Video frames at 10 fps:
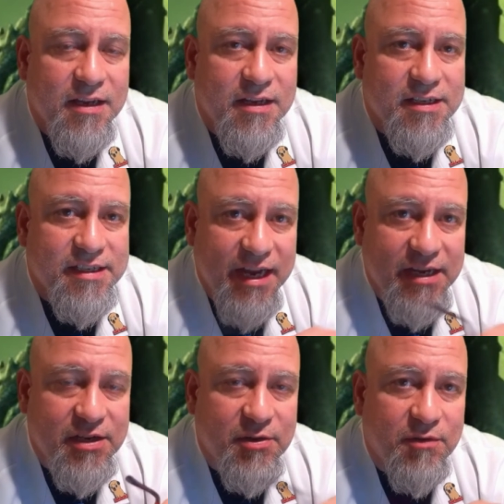stay
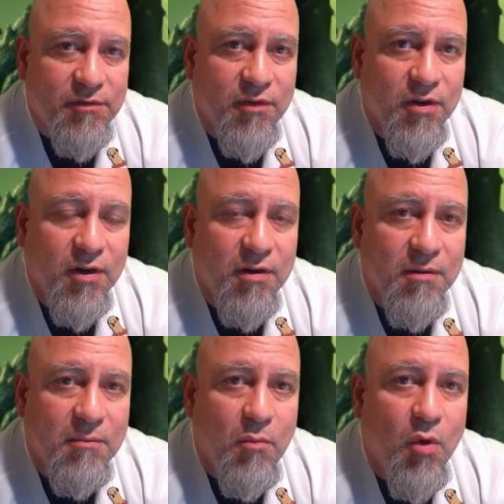tuned for
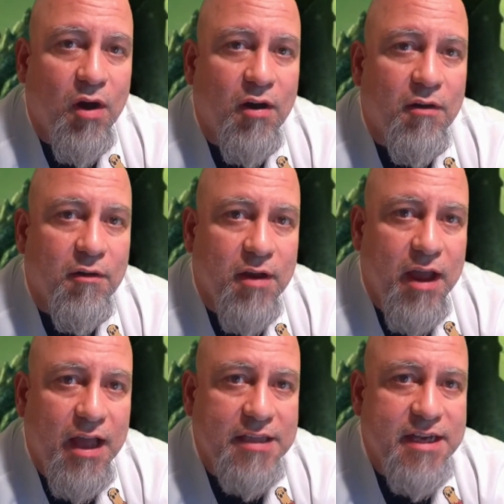more
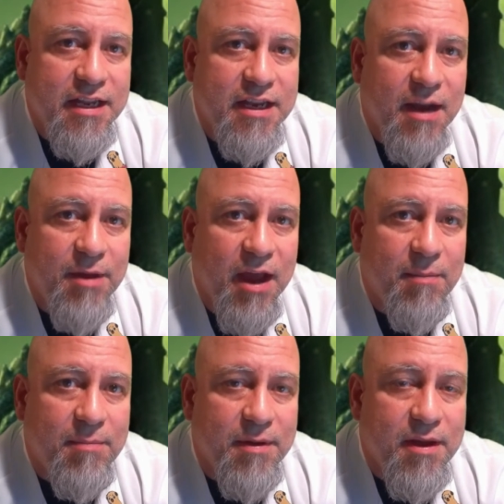content coming
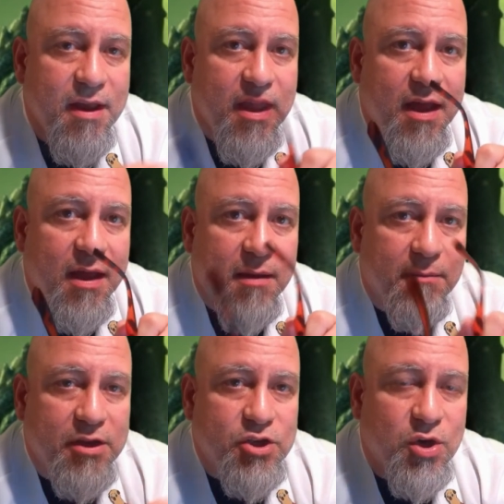up.
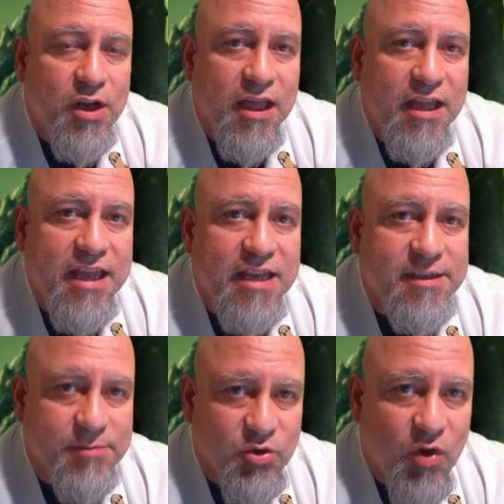Be sure to click that
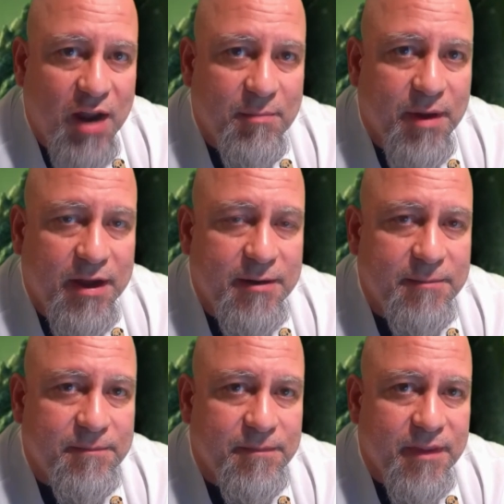subscribe
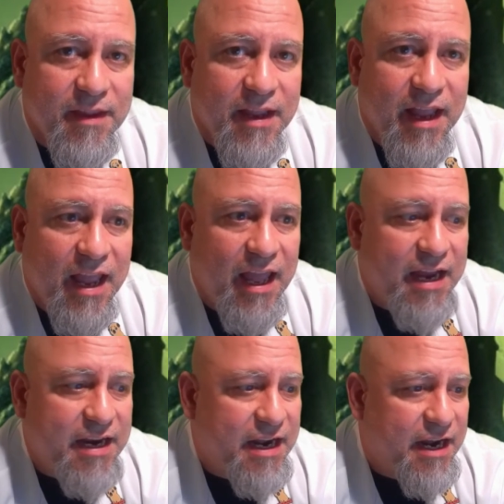button,
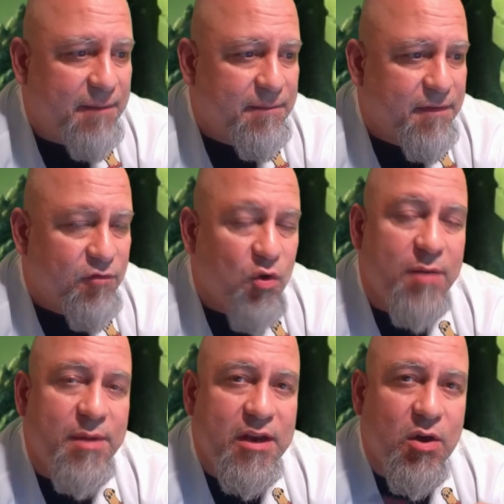and if you want to
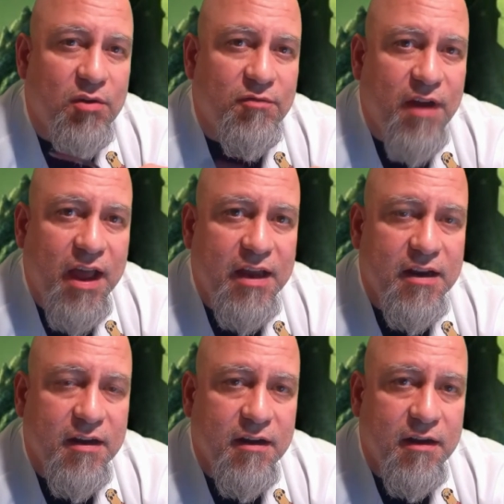be notified
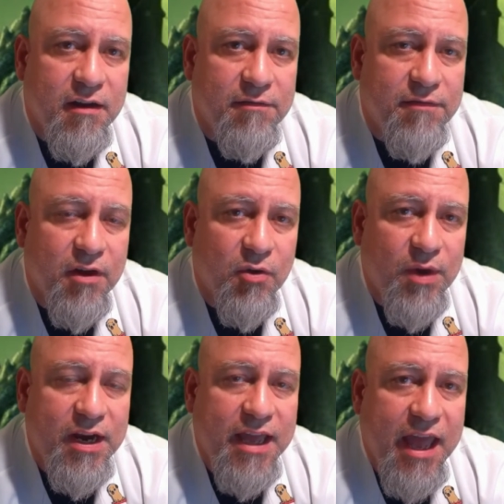of
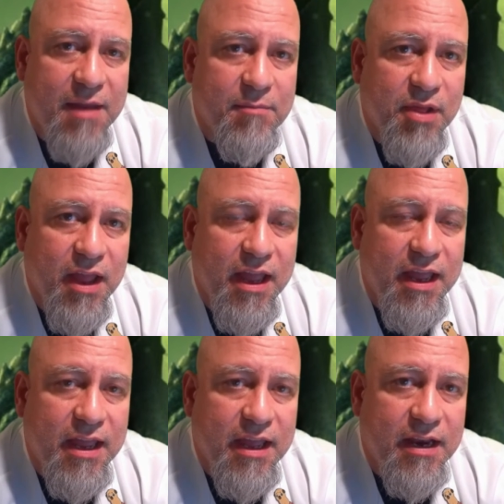arena
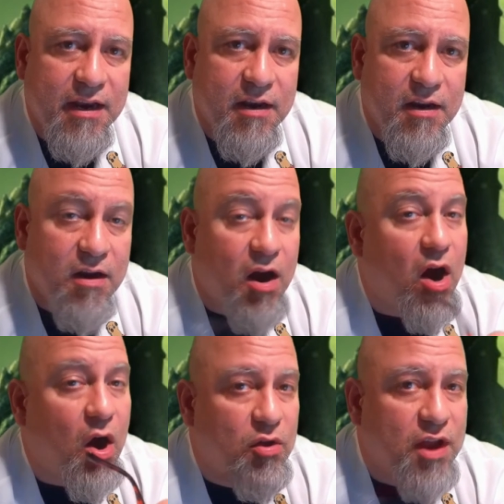gameplay and
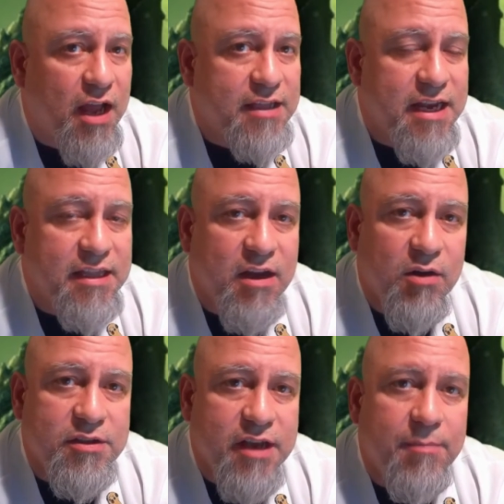all the content that
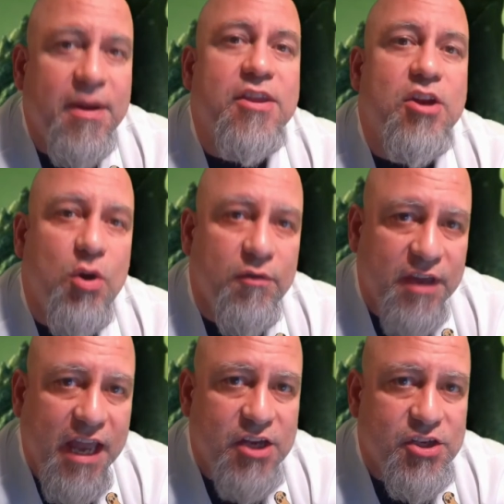goes up, hit the
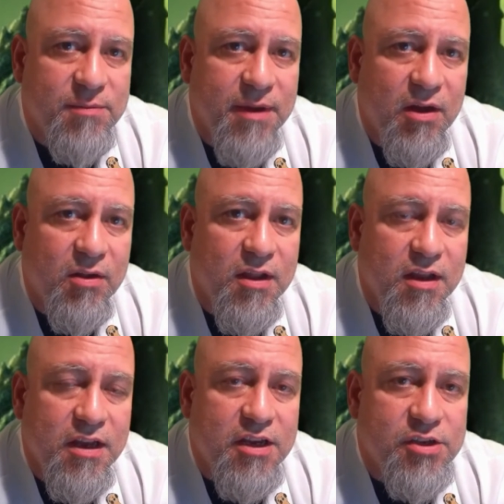notification bell
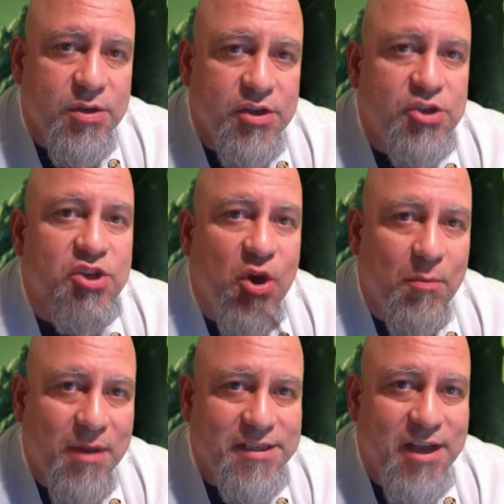so that you don't
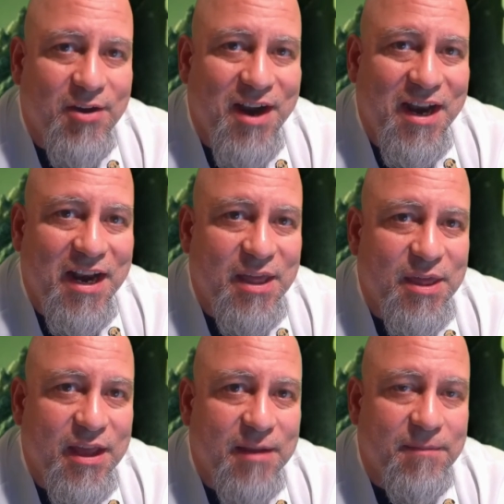miss out on
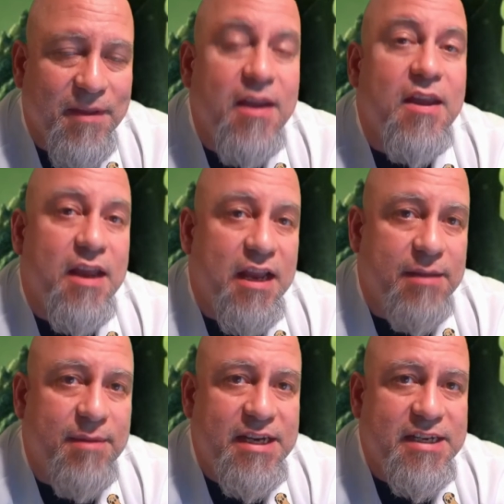anything. In the
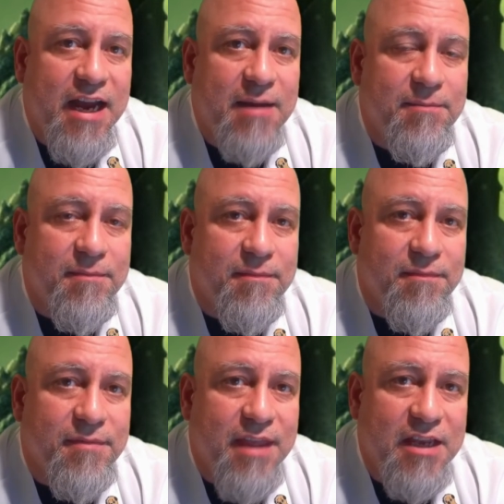meantime,
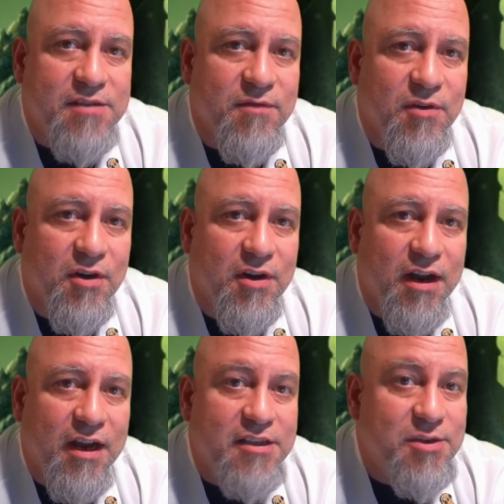thanks
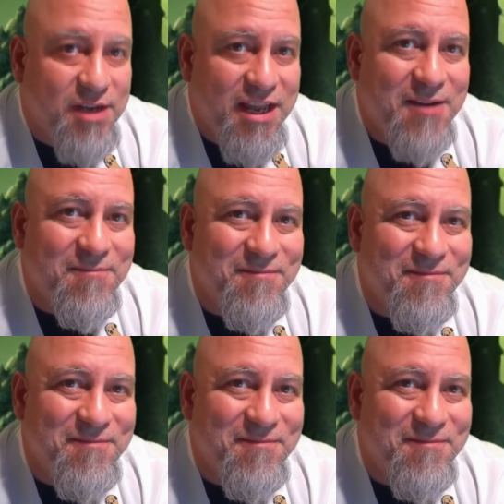for tuning in.